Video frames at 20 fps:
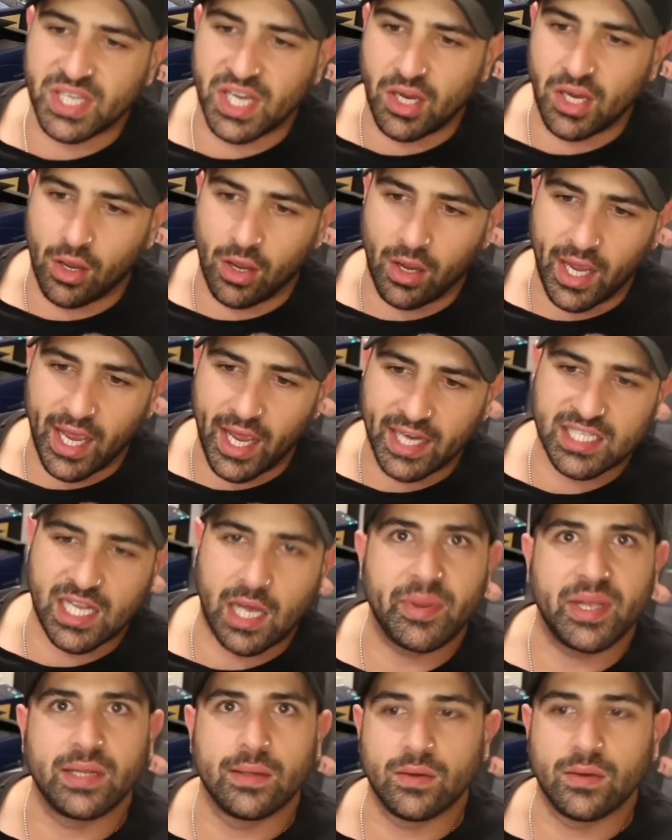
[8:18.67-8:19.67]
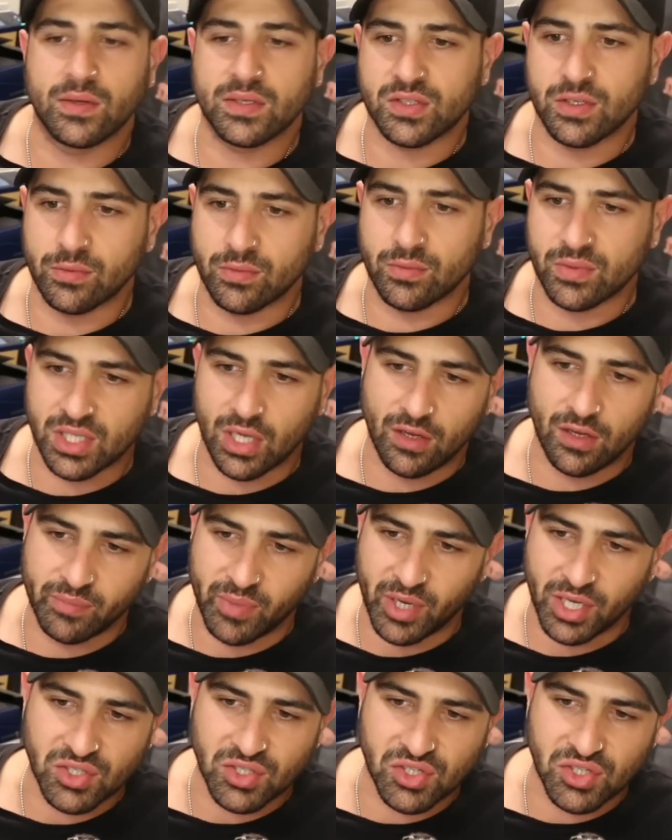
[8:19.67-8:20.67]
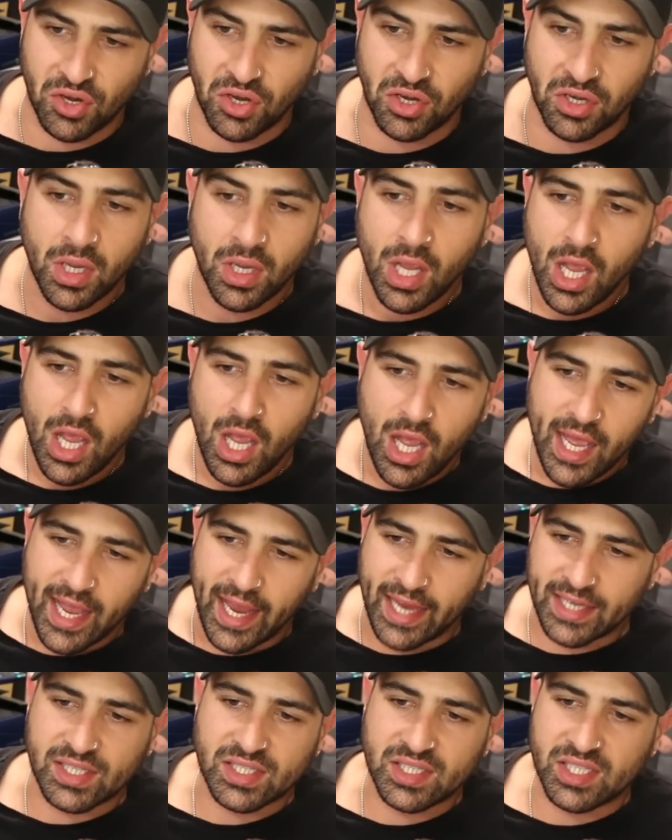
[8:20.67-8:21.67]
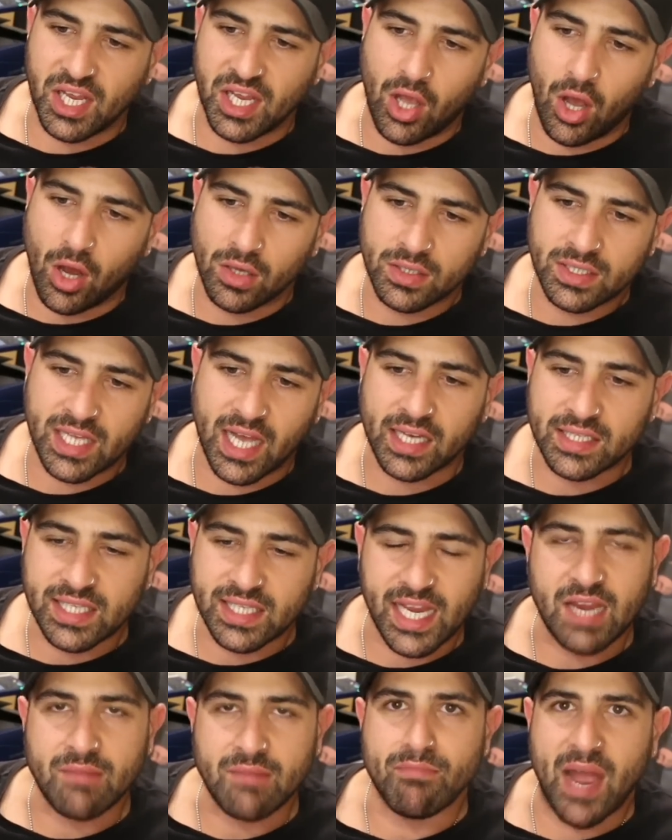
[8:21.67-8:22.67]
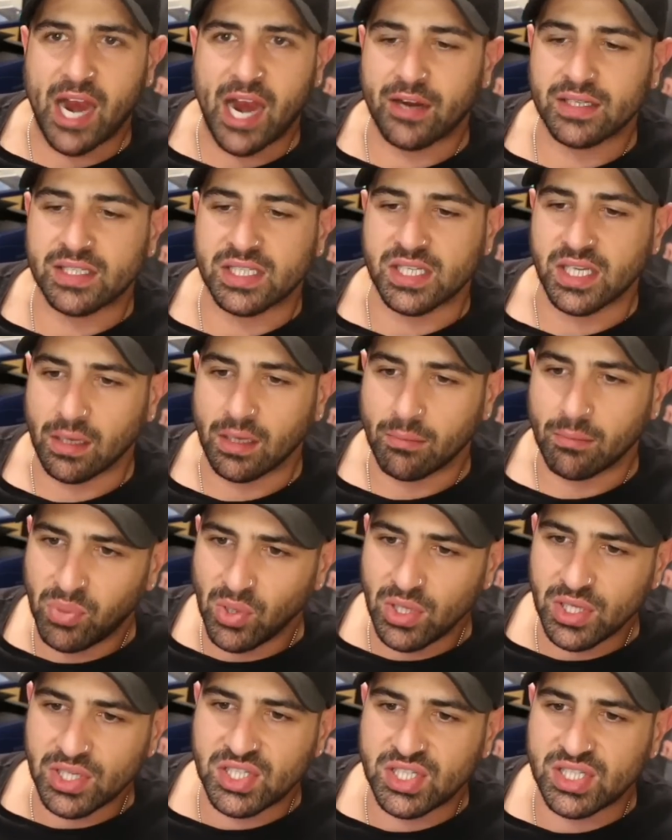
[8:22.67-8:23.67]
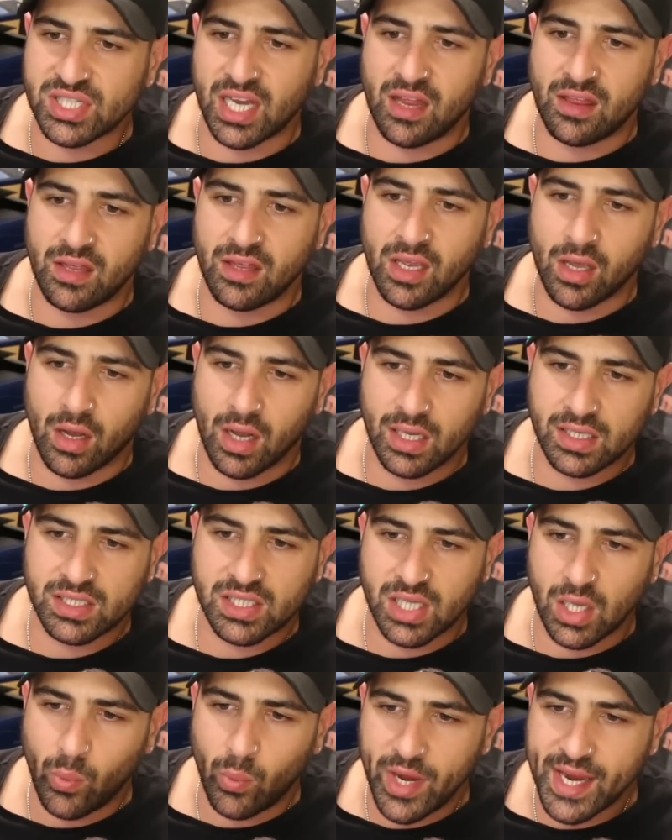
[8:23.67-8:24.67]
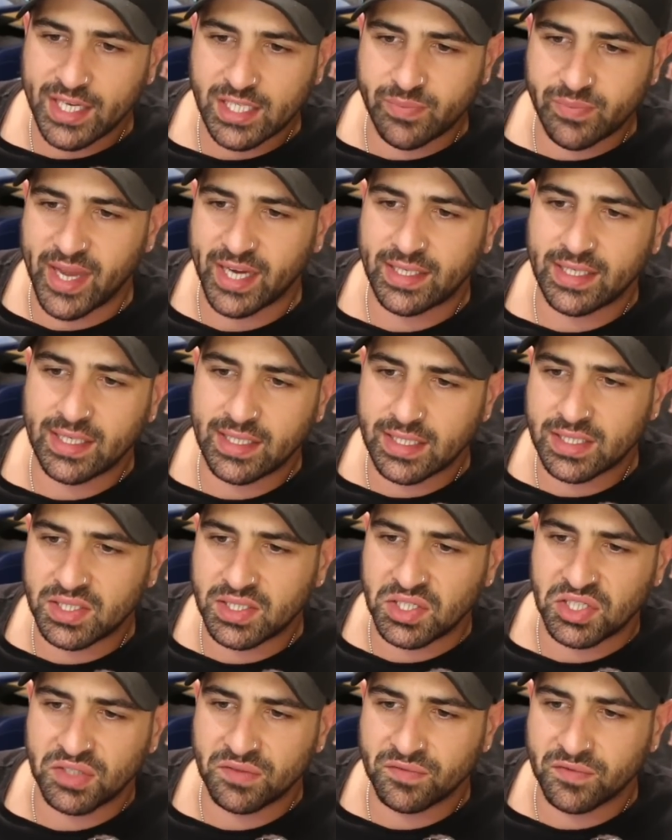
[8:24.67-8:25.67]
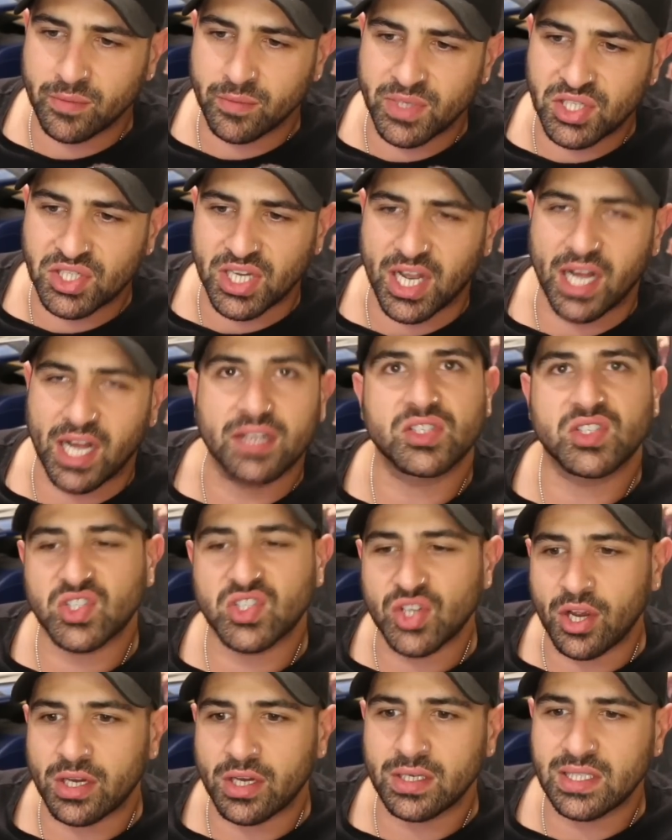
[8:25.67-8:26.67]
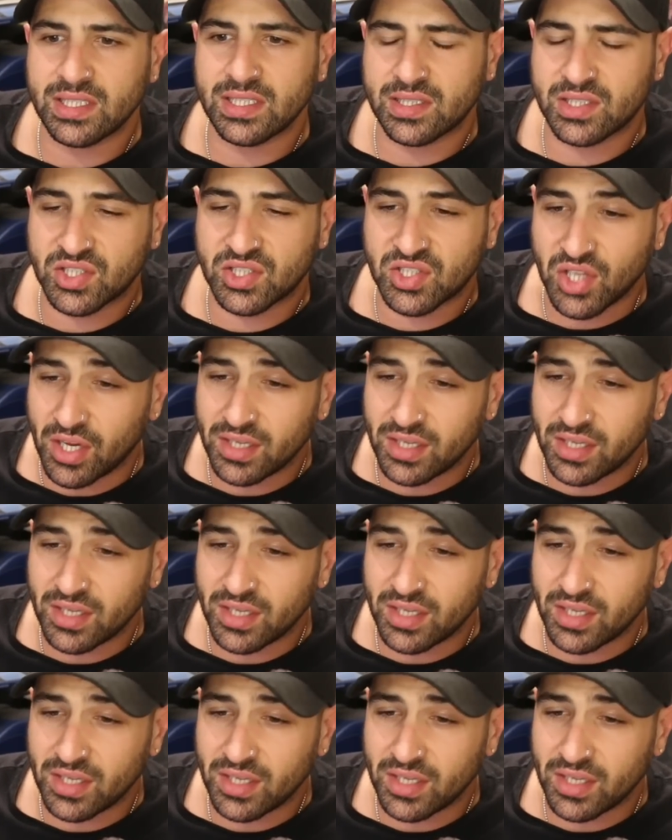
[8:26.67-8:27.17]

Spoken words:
CEO XRP lawsuit resolved by June. SEC conduct embarrassing. Bullish as anything, guys. So we expect a decision from a judge certainly